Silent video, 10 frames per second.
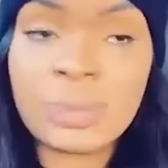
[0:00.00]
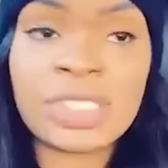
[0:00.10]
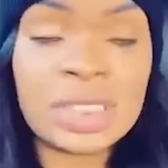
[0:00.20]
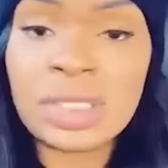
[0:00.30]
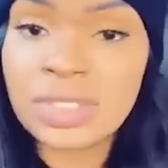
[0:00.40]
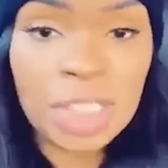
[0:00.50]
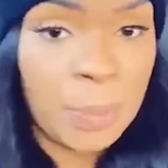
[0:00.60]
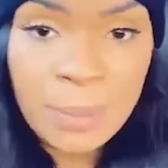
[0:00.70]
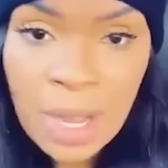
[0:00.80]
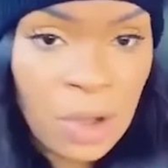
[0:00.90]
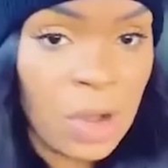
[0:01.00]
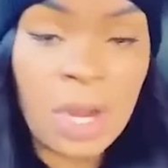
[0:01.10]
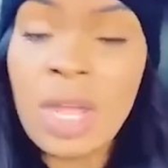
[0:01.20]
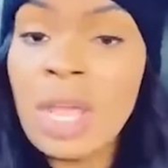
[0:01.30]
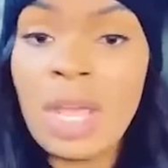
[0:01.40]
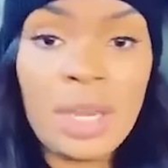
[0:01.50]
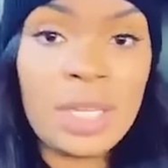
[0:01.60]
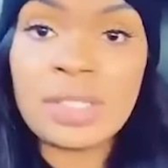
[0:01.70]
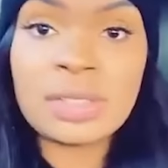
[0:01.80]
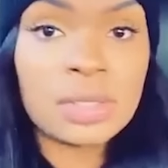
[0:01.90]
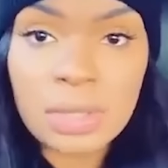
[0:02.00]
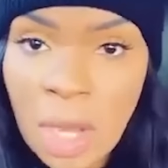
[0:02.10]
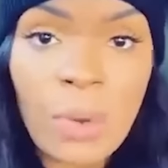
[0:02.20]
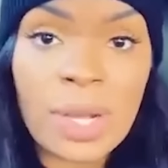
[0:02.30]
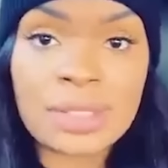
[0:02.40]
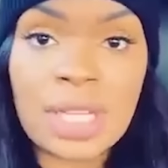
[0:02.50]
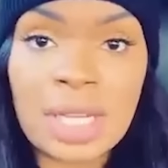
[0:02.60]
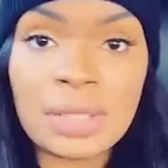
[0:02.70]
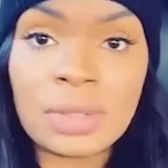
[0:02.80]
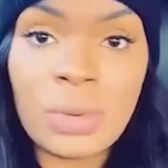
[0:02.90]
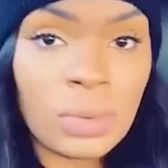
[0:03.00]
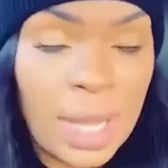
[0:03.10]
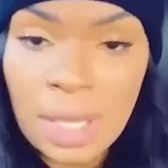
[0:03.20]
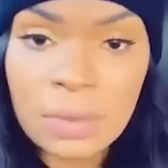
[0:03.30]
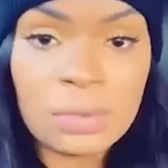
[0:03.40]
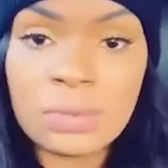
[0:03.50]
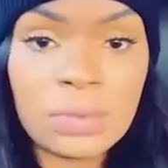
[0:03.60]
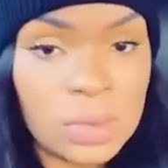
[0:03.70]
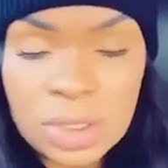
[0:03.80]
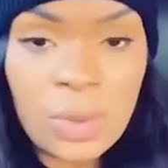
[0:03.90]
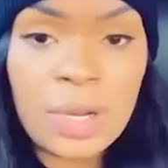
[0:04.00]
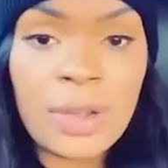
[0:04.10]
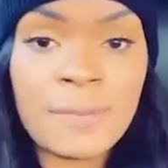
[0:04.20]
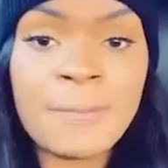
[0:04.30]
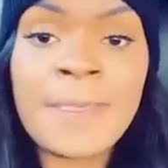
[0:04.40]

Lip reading: I'm sitting here sleeping in my car and it's cold outside. Like, what's going on?